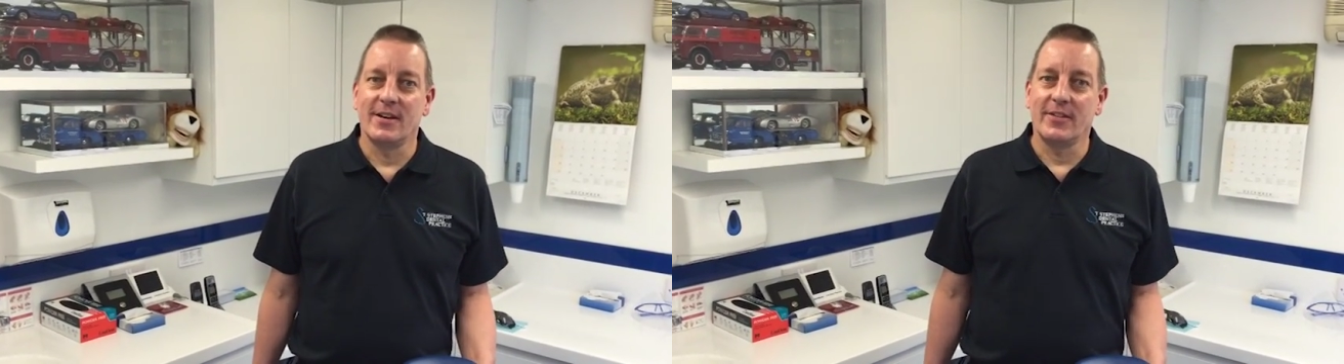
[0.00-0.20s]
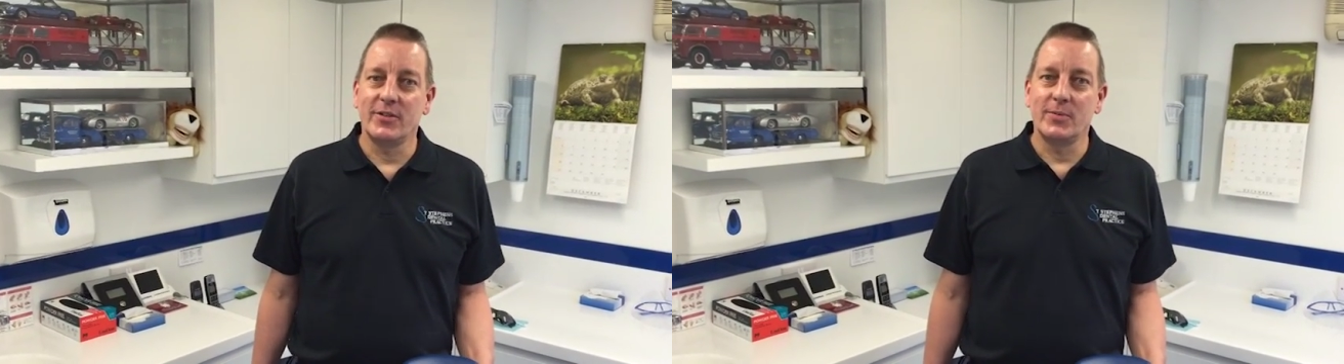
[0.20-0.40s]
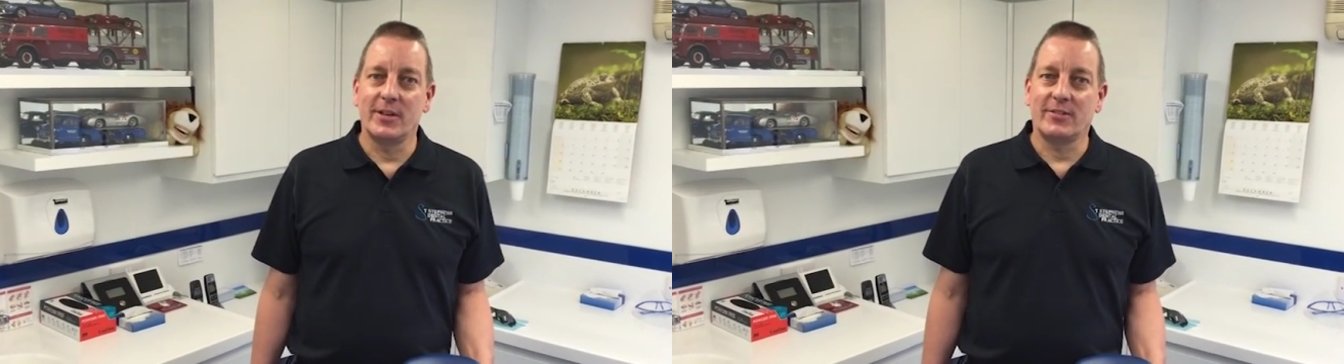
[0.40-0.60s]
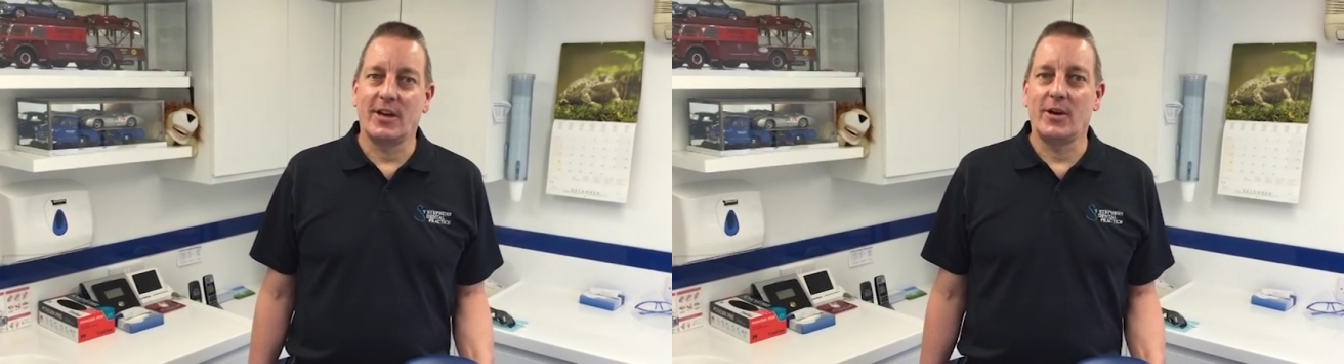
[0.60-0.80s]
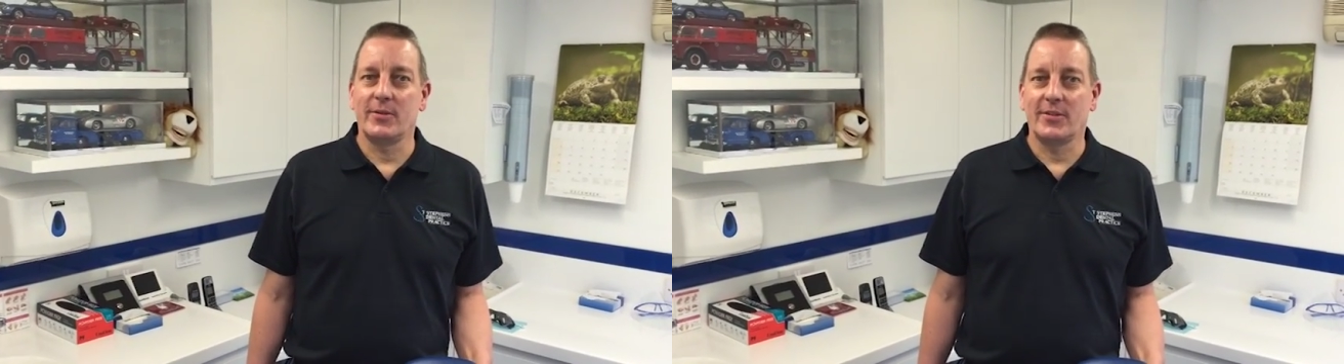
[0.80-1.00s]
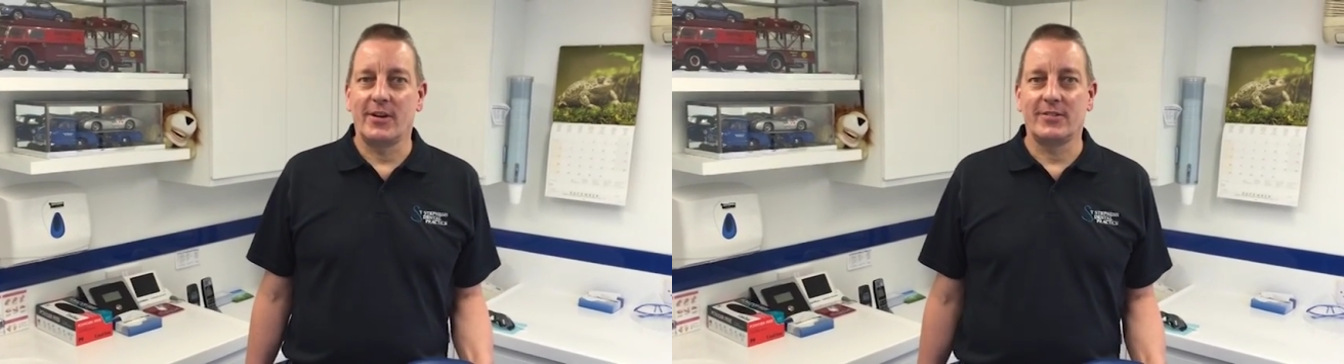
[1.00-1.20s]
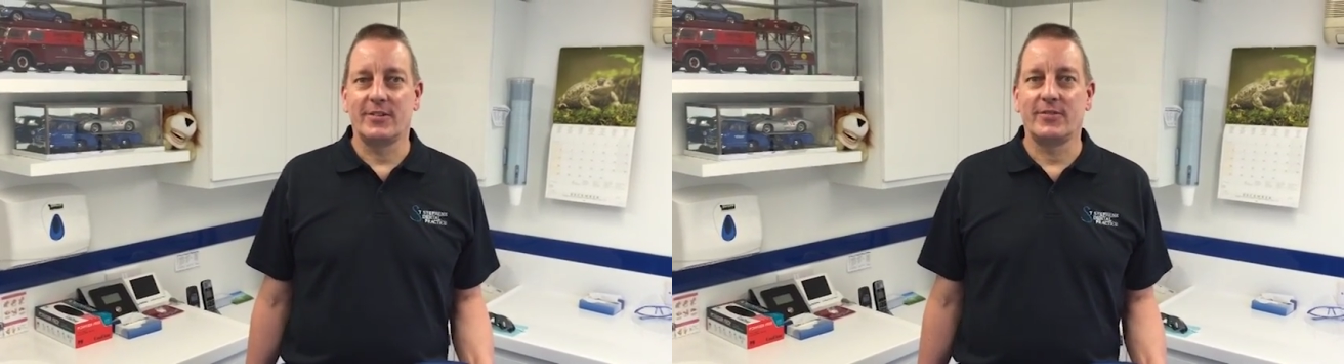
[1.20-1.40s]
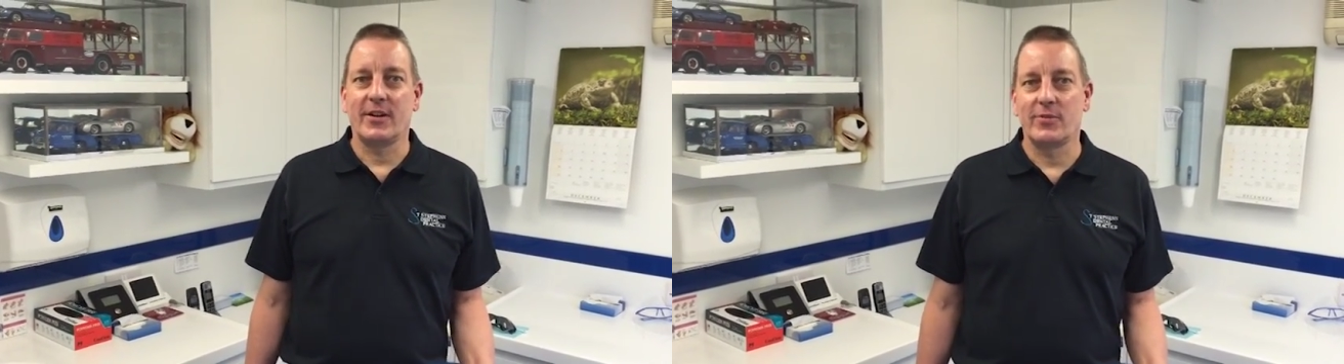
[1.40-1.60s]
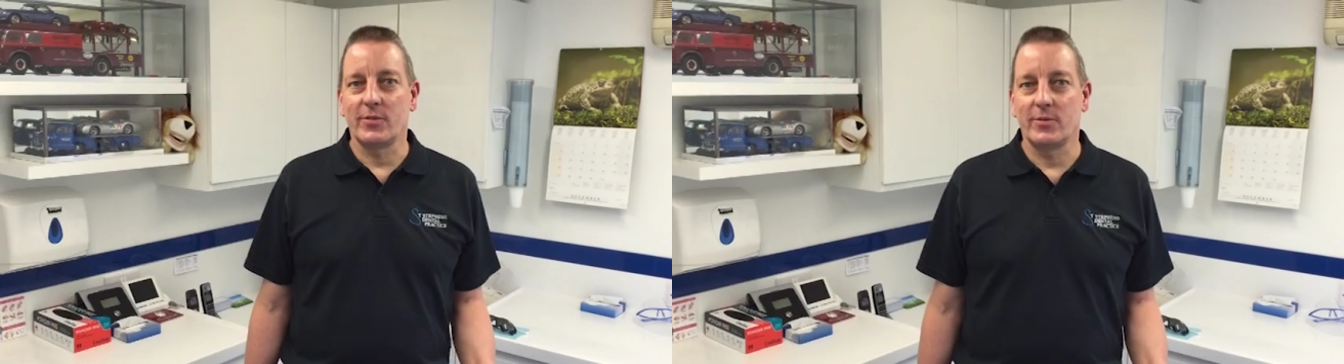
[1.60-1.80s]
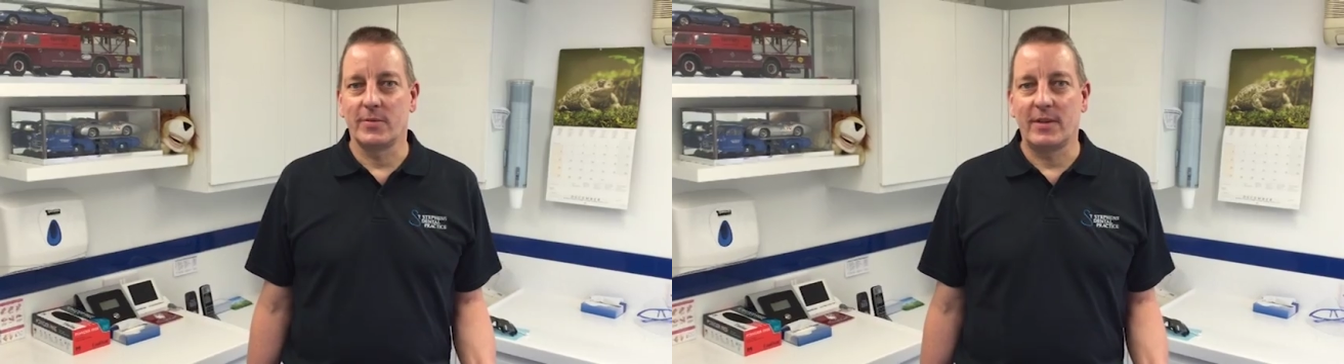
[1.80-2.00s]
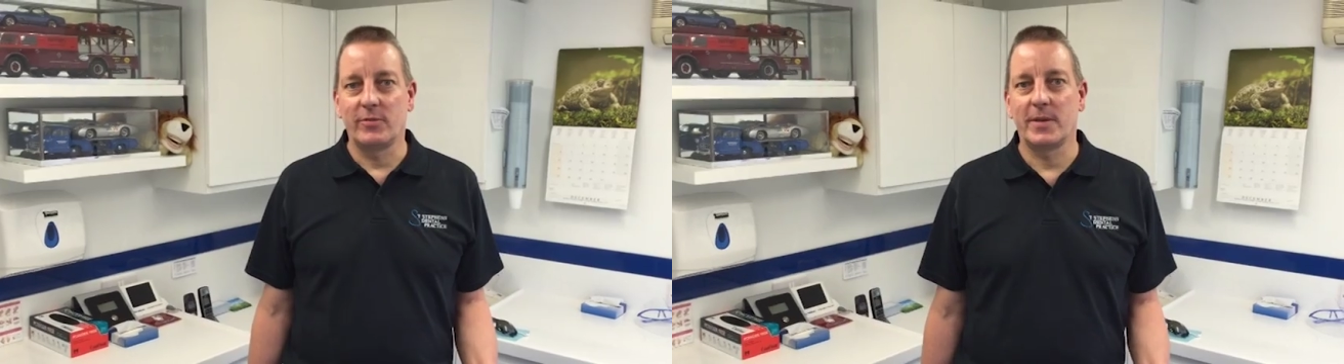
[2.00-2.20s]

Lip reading: A few weeks ago I was asked if I thought there would ever